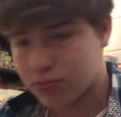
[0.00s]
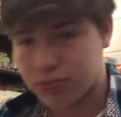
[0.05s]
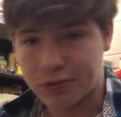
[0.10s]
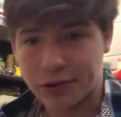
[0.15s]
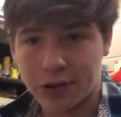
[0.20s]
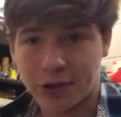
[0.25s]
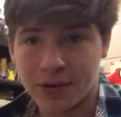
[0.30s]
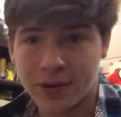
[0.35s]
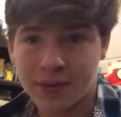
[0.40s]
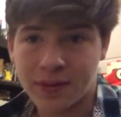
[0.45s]

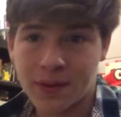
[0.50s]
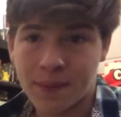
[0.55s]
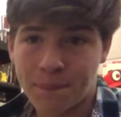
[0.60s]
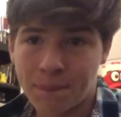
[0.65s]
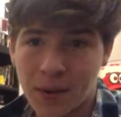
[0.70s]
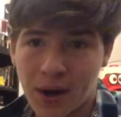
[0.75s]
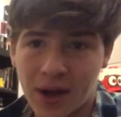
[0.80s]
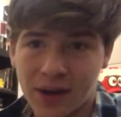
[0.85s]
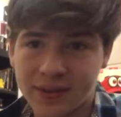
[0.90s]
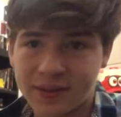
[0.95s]
well, in the
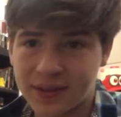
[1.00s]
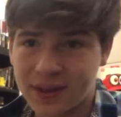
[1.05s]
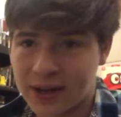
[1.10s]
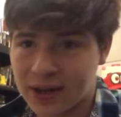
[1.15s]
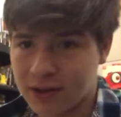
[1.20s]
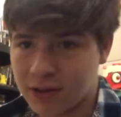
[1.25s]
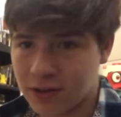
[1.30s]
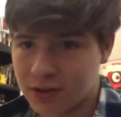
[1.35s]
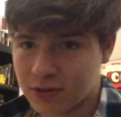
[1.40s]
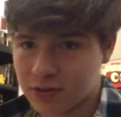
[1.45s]
box that
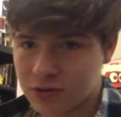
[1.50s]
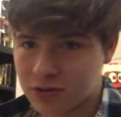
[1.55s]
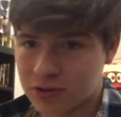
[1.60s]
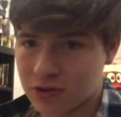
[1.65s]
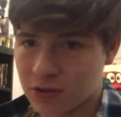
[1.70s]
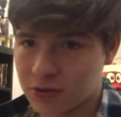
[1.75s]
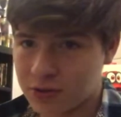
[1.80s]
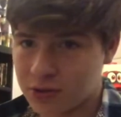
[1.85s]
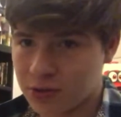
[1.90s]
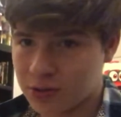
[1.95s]
I'm going to
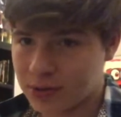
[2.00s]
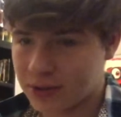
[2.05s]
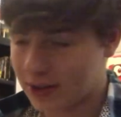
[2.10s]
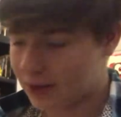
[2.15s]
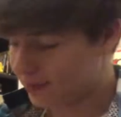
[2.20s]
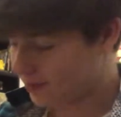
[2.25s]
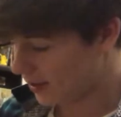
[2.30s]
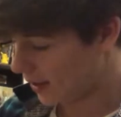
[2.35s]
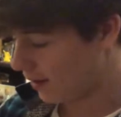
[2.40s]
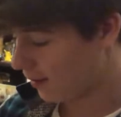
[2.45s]
show you in a
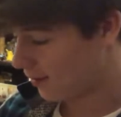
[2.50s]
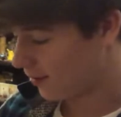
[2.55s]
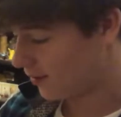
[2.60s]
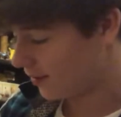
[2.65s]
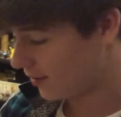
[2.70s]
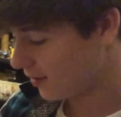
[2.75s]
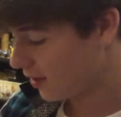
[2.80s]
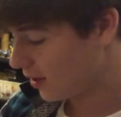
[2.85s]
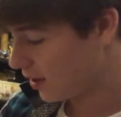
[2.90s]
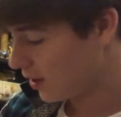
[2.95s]

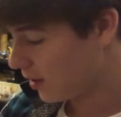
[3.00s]
second.